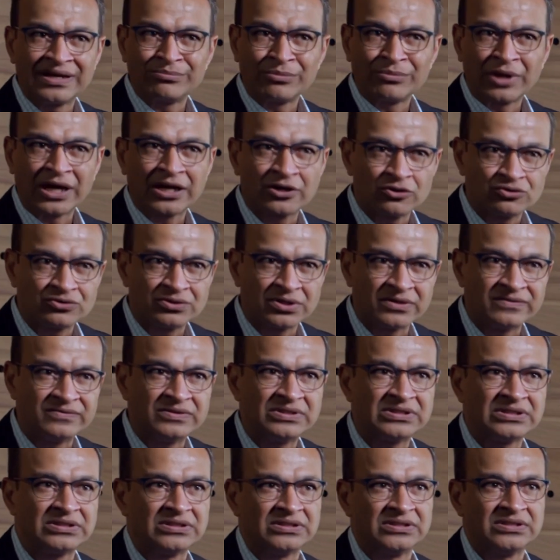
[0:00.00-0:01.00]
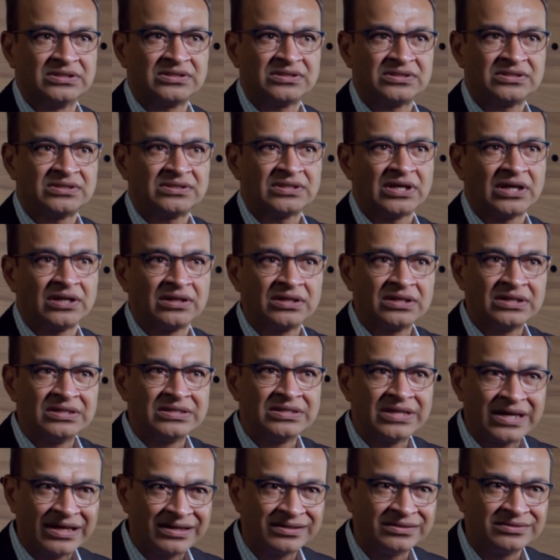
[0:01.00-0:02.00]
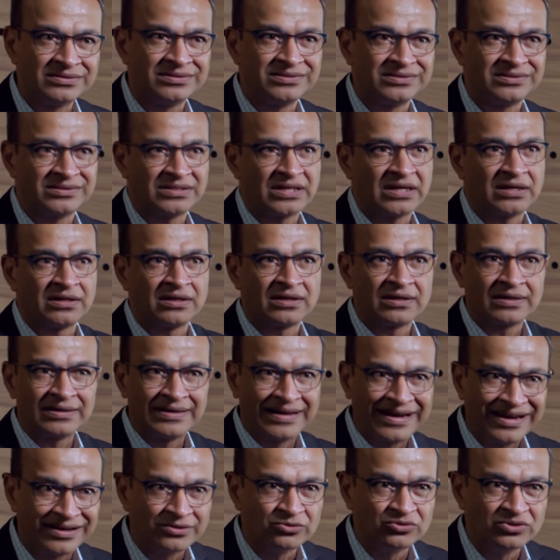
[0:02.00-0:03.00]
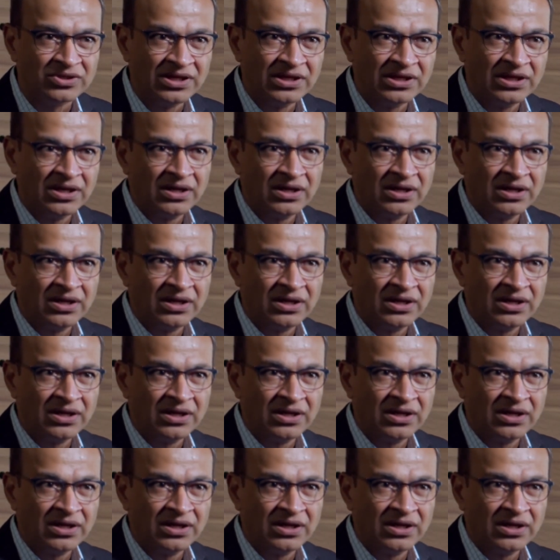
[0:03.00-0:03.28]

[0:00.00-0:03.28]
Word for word: like microservices and containers and cloud